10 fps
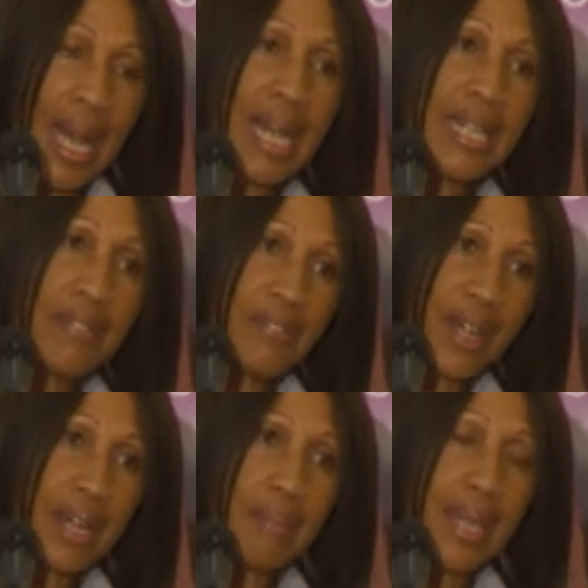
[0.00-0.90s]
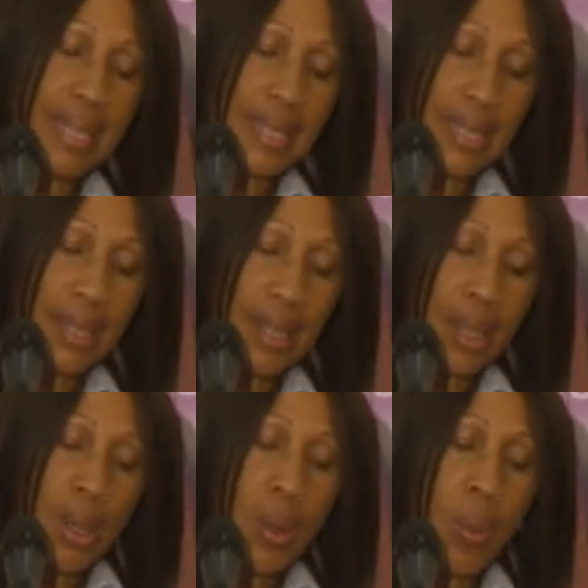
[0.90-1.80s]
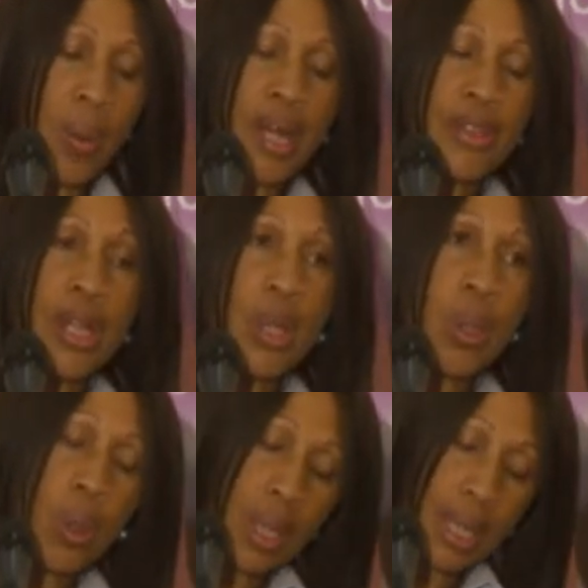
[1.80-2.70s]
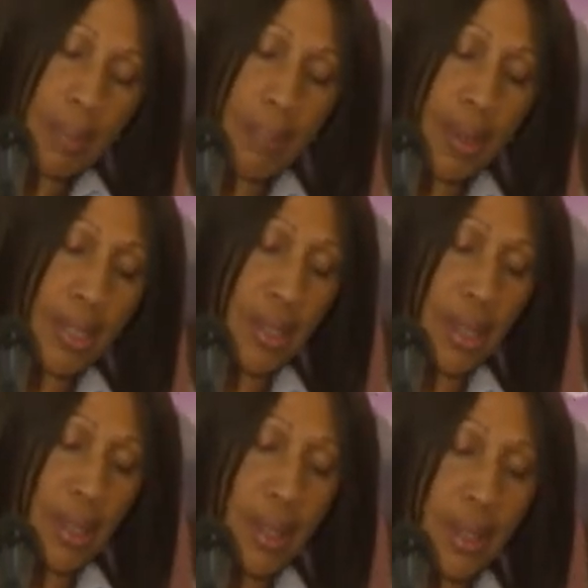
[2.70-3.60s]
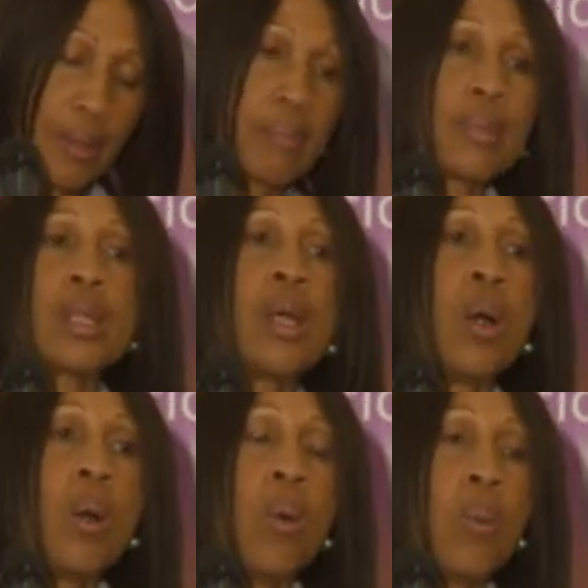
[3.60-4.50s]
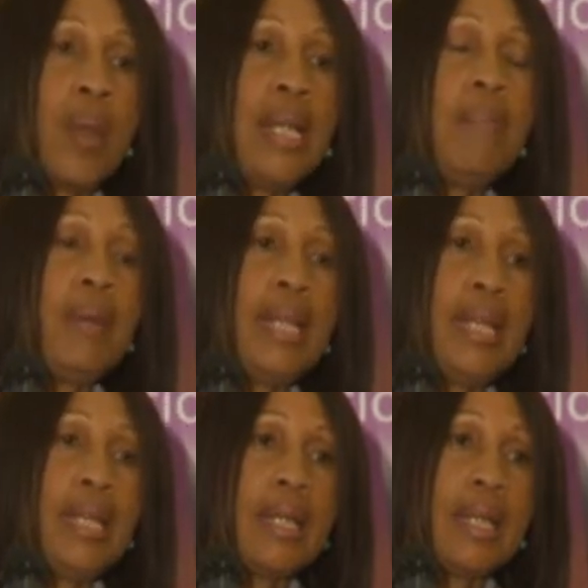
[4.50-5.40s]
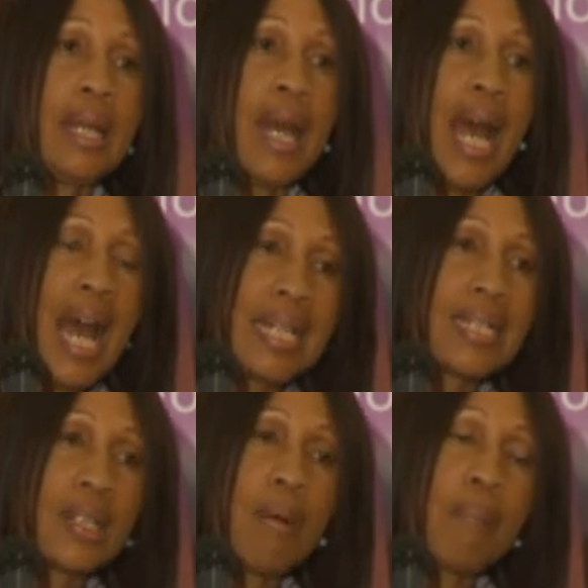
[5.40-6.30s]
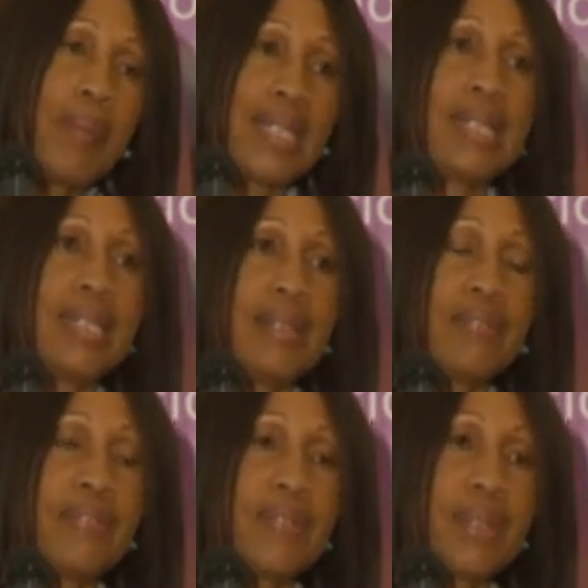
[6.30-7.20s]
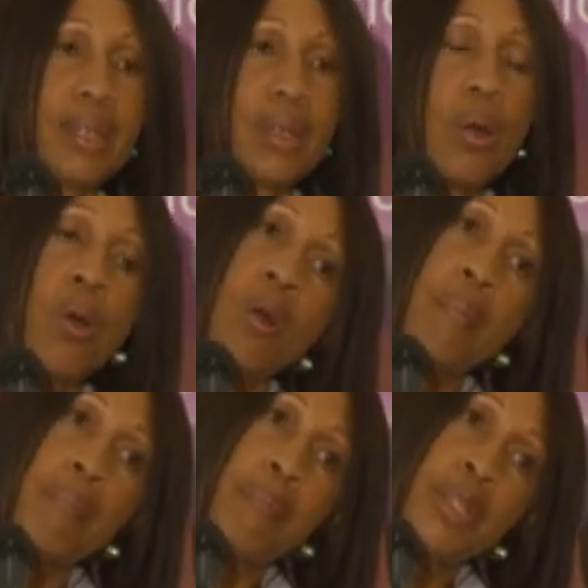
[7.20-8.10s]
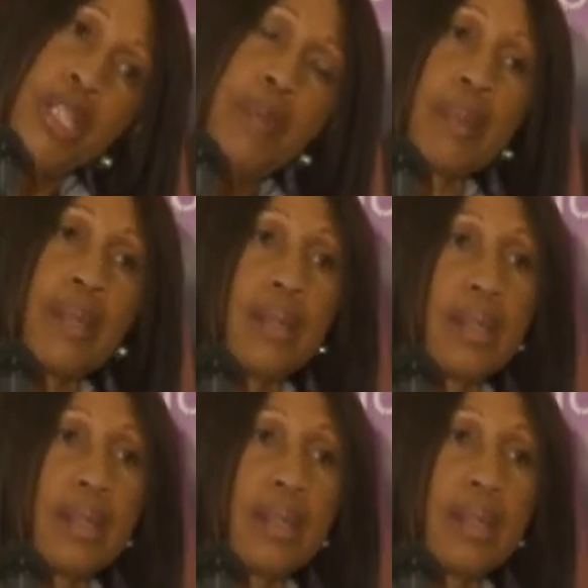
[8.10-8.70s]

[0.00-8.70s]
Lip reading: an environment where the local product will be as competitive or cheaper